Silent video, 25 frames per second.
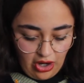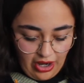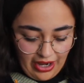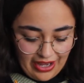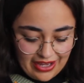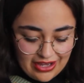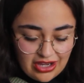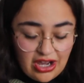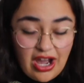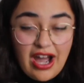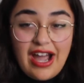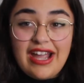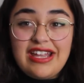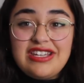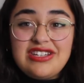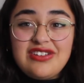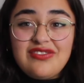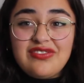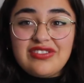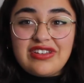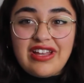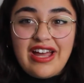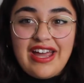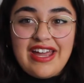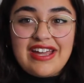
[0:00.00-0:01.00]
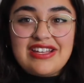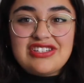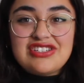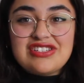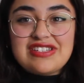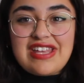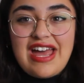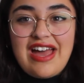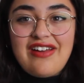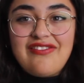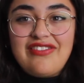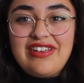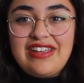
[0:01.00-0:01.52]
I kind of like just
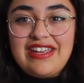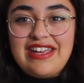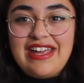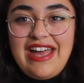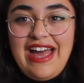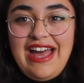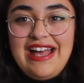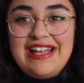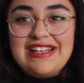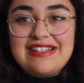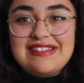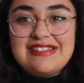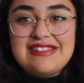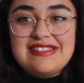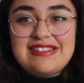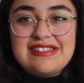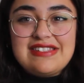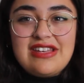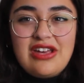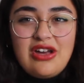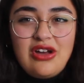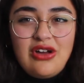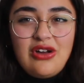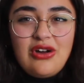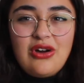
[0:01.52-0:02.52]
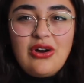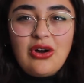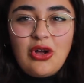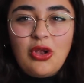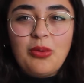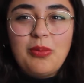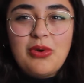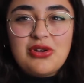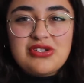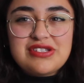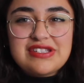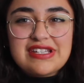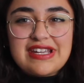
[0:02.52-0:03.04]
having it as
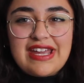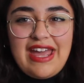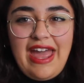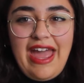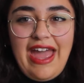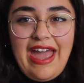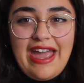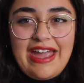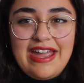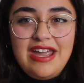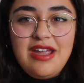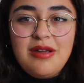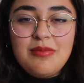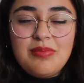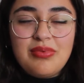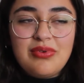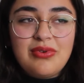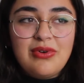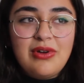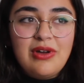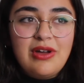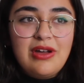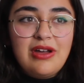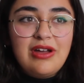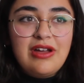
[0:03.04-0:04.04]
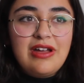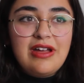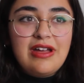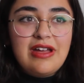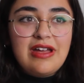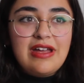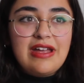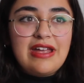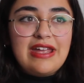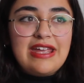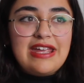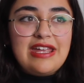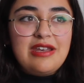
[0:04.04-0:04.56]
almost a cape.
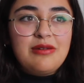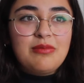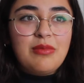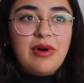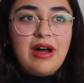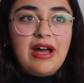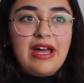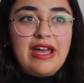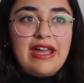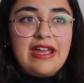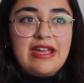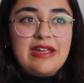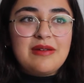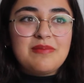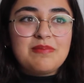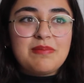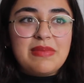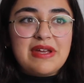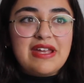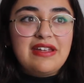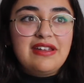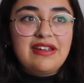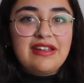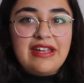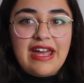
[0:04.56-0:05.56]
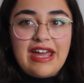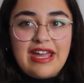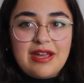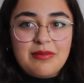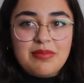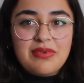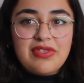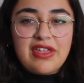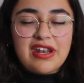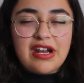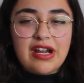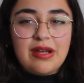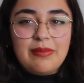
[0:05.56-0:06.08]
In my big cape
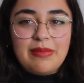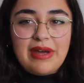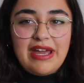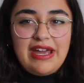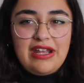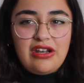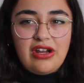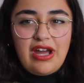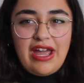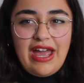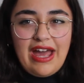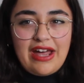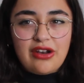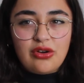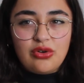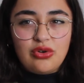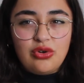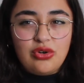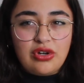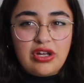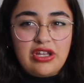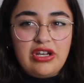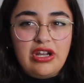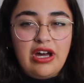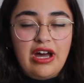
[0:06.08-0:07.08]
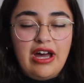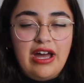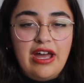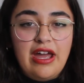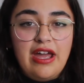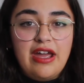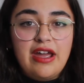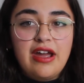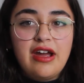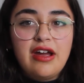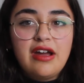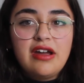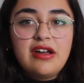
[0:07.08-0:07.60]
that I made, I had a hook and
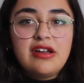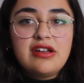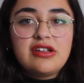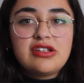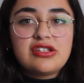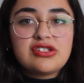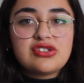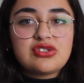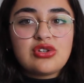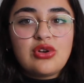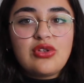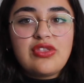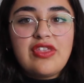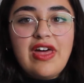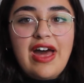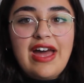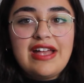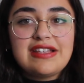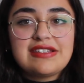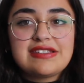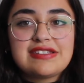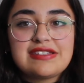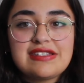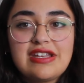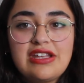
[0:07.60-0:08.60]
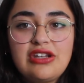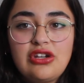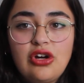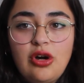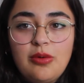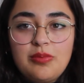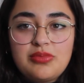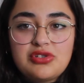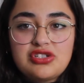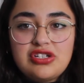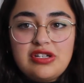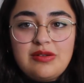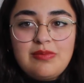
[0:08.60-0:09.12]
eye, so that's an
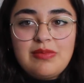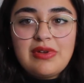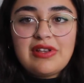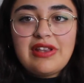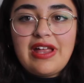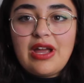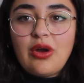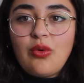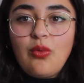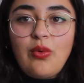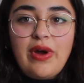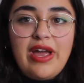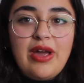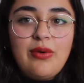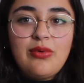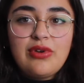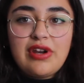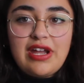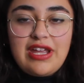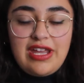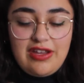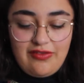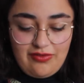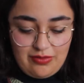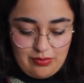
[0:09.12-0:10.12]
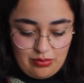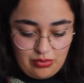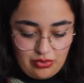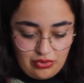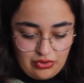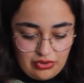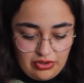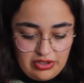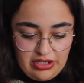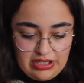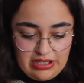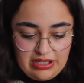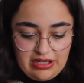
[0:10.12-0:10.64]
option, but like where would I even
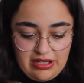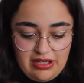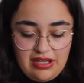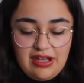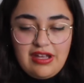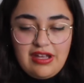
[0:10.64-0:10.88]
put it?